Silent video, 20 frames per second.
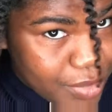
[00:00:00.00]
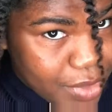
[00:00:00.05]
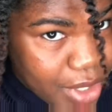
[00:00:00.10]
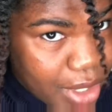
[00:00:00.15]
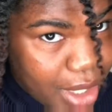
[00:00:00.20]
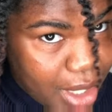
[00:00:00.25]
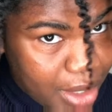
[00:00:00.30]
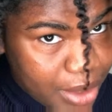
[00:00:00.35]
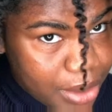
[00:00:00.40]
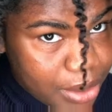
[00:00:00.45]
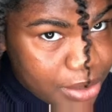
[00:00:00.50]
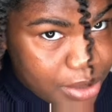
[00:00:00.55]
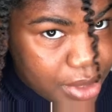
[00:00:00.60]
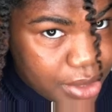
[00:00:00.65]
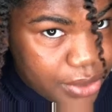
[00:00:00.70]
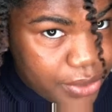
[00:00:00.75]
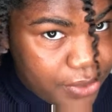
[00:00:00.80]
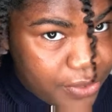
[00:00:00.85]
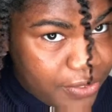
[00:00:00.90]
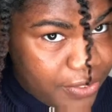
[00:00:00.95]
All
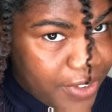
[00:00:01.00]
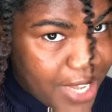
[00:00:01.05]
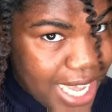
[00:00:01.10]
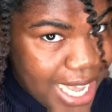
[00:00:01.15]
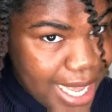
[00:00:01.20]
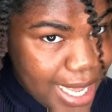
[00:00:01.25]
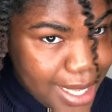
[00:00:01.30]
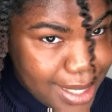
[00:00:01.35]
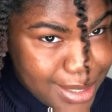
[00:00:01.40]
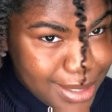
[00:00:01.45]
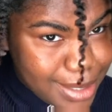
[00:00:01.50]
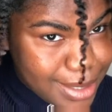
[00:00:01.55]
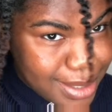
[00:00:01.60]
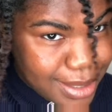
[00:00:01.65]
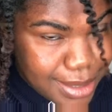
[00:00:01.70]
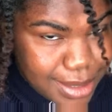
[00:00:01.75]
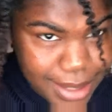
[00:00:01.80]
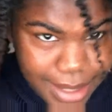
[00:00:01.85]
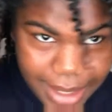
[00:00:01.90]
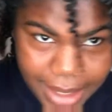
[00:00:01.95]
defined to
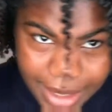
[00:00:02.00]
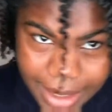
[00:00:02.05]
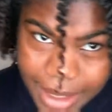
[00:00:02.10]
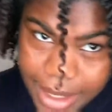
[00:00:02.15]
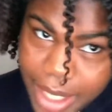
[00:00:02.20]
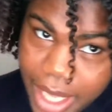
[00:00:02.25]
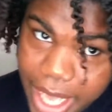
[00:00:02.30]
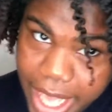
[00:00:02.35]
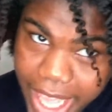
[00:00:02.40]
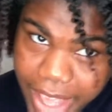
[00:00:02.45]
the T.